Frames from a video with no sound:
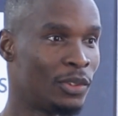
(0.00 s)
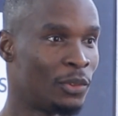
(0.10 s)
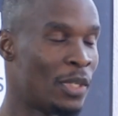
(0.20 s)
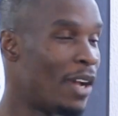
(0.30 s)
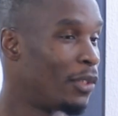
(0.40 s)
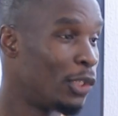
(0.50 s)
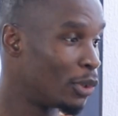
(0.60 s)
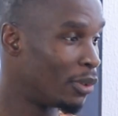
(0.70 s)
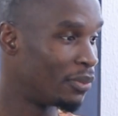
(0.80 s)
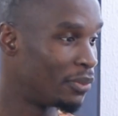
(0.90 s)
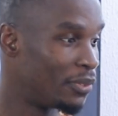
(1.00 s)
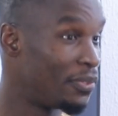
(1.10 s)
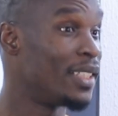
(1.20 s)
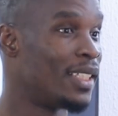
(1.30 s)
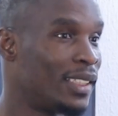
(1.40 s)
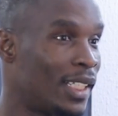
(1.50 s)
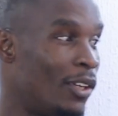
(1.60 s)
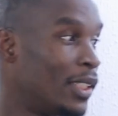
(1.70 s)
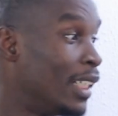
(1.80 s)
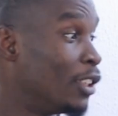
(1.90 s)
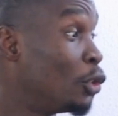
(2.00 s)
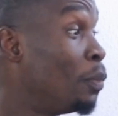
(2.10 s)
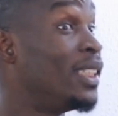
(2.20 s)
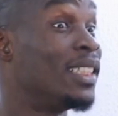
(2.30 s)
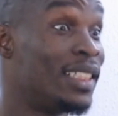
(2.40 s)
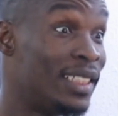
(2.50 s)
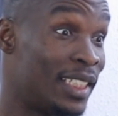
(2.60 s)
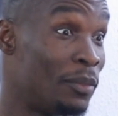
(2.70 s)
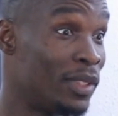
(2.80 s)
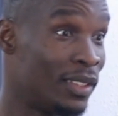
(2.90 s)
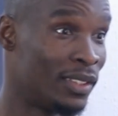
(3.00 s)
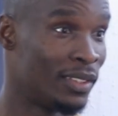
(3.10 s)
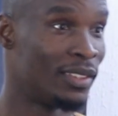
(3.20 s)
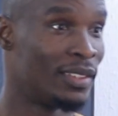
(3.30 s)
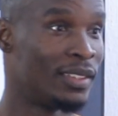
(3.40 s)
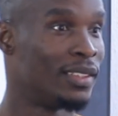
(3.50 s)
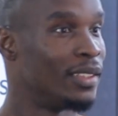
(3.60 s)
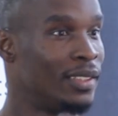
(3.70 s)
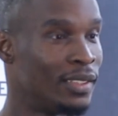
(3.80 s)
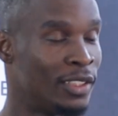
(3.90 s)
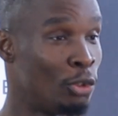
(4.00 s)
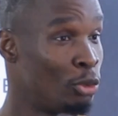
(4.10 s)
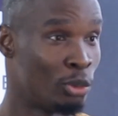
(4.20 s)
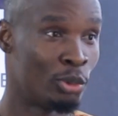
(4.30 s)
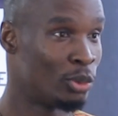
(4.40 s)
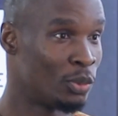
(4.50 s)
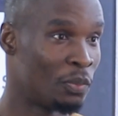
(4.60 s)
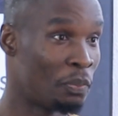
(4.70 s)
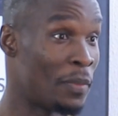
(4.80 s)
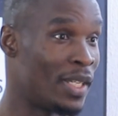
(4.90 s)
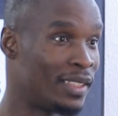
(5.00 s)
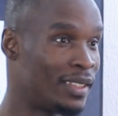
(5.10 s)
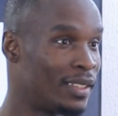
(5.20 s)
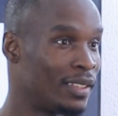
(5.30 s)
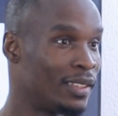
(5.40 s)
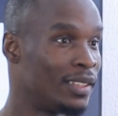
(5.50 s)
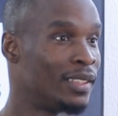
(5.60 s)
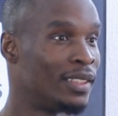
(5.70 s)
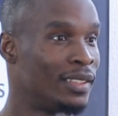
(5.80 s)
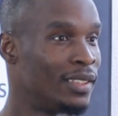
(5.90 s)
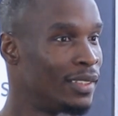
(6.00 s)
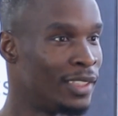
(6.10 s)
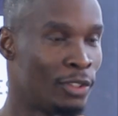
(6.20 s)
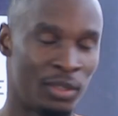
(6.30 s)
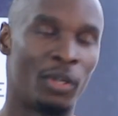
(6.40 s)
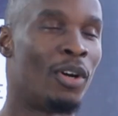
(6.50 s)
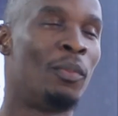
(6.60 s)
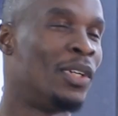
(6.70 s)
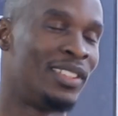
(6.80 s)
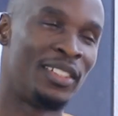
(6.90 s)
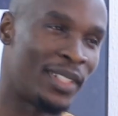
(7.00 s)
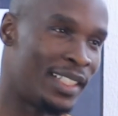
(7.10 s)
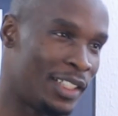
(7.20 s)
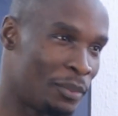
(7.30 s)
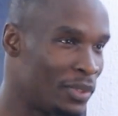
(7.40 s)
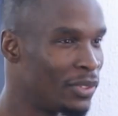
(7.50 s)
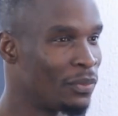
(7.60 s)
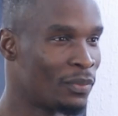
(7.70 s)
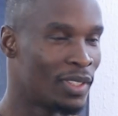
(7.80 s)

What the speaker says: You have a lot of fintechs around and they do basically the same thing. They do payments, but different names.